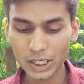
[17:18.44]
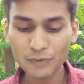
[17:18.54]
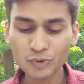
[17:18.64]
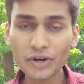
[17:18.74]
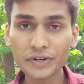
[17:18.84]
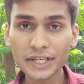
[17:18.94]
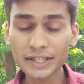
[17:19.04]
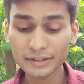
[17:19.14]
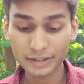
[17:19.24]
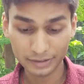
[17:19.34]
if you are
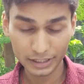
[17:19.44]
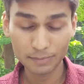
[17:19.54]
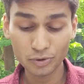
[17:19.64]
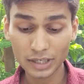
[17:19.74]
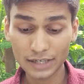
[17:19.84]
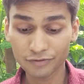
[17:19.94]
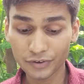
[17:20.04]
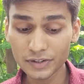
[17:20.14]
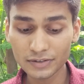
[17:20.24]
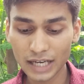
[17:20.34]
reading this book at
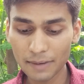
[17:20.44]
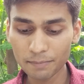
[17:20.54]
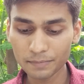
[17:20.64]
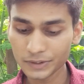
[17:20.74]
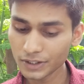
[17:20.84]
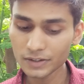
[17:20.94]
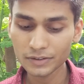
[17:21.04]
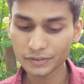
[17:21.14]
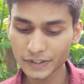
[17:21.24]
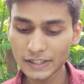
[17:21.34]
first time,
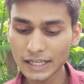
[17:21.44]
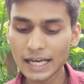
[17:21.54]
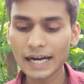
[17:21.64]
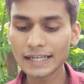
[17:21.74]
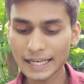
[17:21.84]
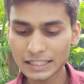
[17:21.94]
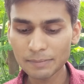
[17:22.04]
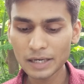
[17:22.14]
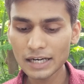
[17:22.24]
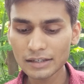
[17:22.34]
just read and
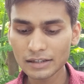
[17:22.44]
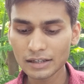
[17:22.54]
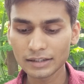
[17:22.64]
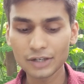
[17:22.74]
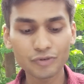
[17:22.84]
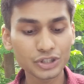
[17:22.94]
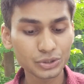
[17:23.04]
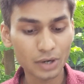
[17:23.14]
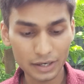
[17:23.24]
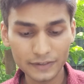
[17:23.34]
assimilate that
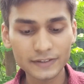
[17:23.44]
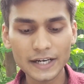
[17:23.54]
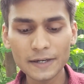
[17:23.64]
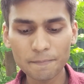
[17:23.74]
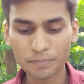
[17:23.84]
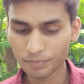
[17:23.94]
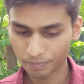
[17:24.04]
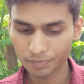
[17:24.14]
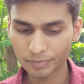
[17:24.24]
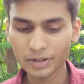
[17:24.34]
which you understand,
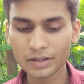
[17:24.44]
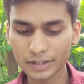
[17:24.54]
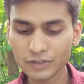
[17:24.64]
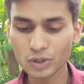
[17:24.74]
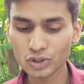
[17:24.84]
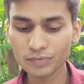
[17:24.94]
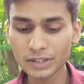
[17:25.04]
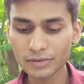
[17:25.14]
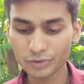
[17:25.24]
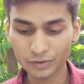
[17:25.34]
this
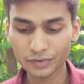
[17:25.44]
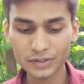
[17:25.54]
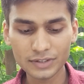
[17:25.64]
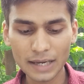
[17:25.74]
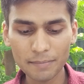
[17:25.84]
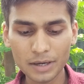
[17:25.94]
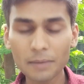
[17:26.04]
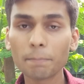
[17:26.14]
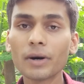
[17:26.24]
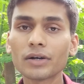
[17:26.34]
philosophy for the first time.
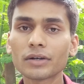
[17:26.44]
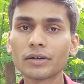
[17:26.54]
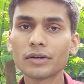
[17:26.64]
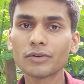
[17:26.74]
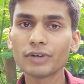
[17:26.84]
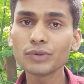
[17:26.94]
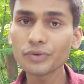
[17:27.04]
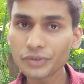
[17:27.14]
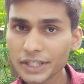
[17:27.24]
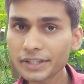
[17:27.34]
But when
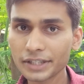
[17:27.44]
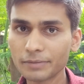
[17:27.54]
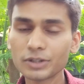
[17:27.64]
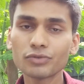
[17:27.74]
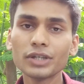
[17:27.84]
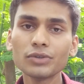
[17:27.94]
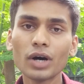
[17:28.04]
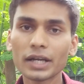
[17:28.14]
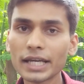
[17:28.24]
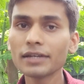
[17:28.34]
you reread, means when
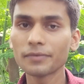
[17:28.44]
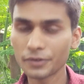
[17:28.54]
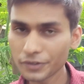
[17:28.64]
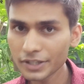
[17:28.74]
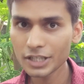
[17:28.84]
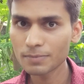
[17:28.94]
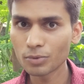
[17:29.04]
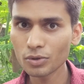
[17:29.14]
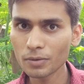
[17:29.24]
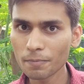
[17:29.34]
you again read this
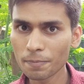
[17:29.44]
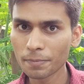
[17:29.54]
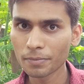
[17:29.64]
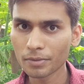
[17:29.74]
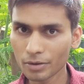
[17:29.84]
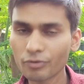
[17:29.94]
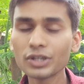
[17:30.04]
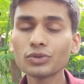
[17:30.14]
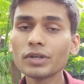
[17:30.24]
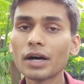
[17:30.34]
book,
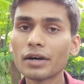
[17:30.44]
you